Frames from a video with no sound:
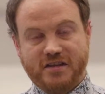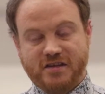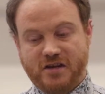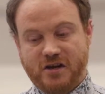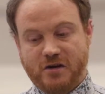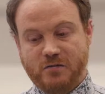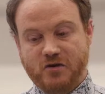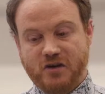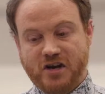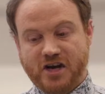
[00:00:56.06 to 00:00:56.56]

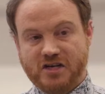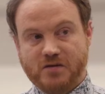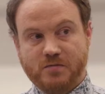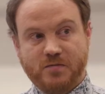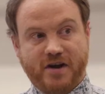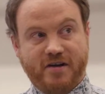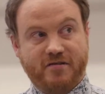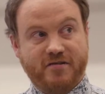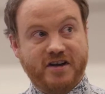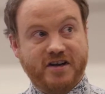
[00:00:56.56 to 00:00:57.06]
communication
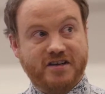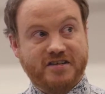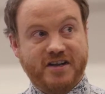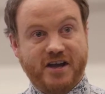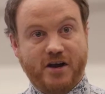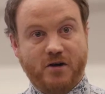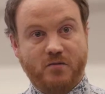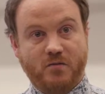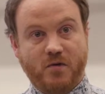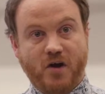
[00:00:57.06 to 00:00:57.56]
barrier is
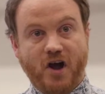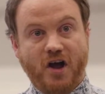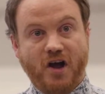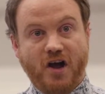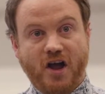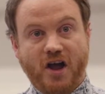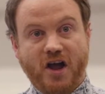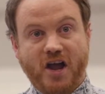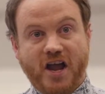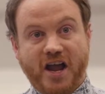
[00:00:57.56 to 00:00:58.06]
now
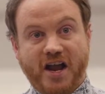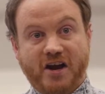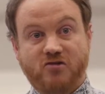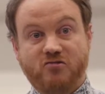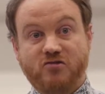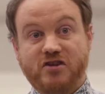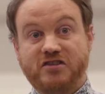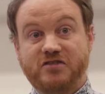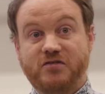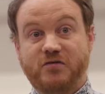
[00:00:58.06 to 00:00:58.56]

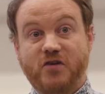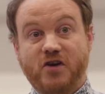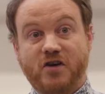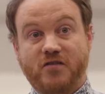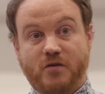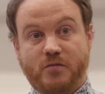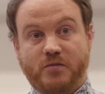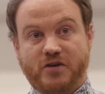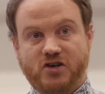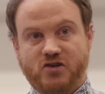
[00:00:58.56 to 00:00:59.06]
increased
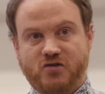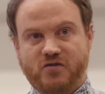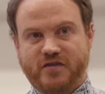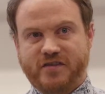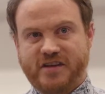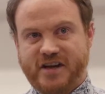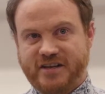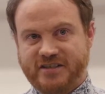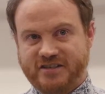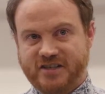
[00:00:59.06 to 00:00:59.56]
further because you have
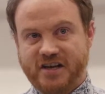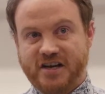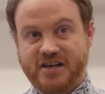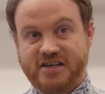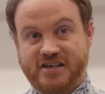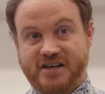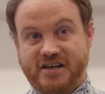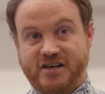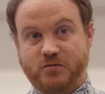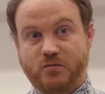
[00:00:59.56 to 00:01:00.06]
the
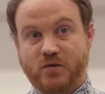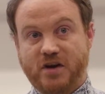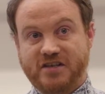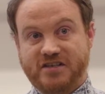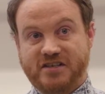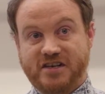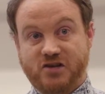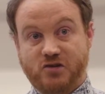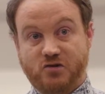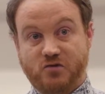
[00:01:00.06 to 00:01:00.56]
anxiety as well as
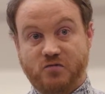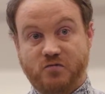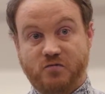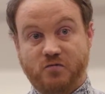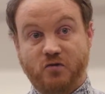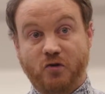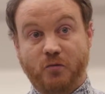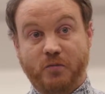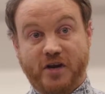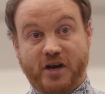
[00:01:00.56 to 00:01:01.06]
the issue of
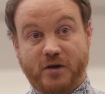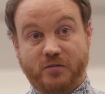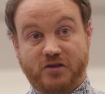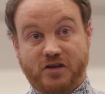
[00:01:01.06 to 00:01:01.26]
not being able to